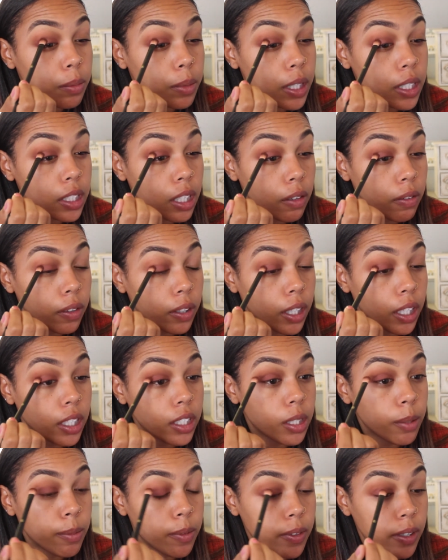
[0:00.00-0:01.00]
because I feel like
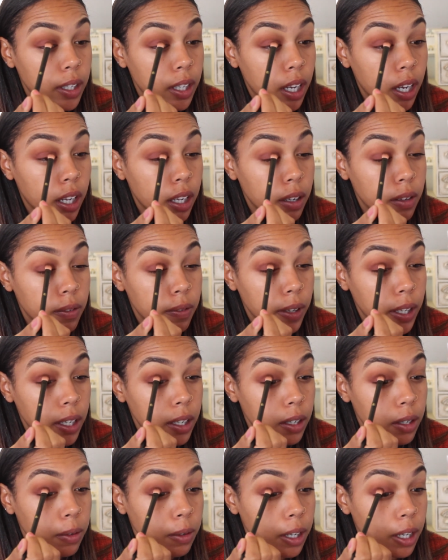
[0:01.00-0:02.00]
some of it kind of
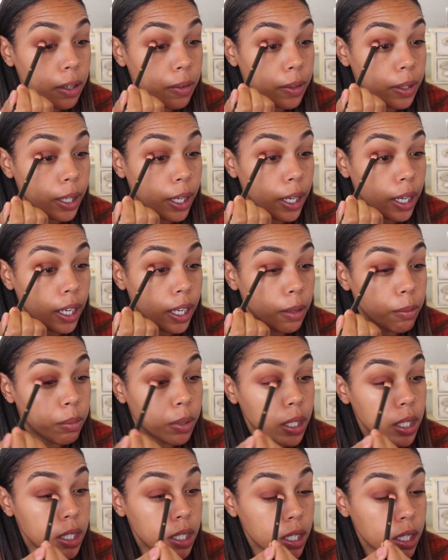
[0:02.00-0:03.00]
faded away when I
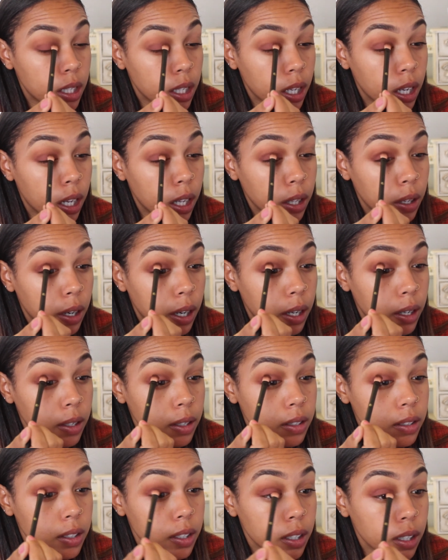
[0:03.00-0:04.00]
blended the color
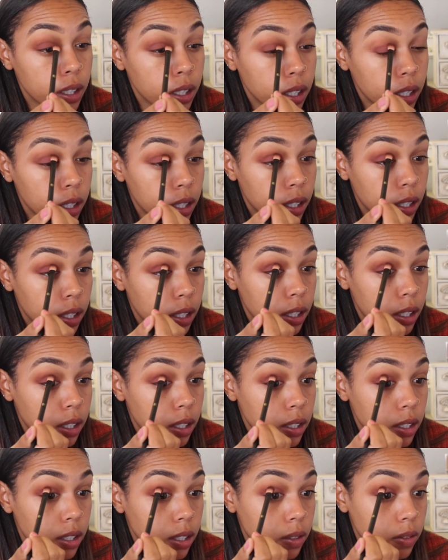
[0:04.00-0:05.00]
out.
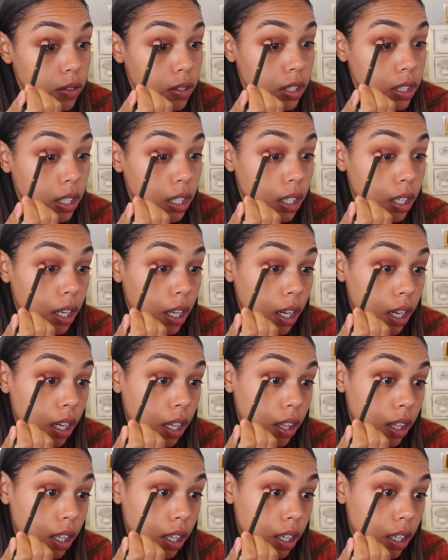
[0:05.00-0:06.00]
Just gonna
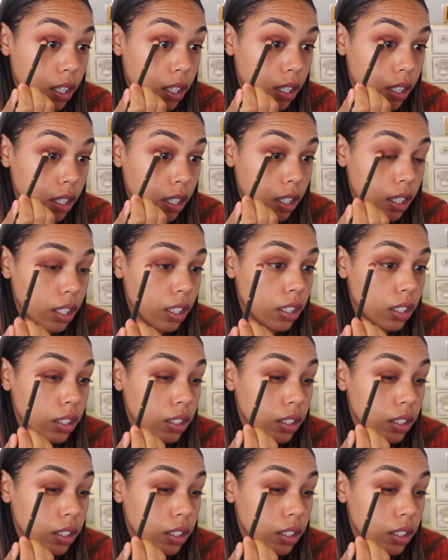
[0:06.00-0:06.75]
add that in.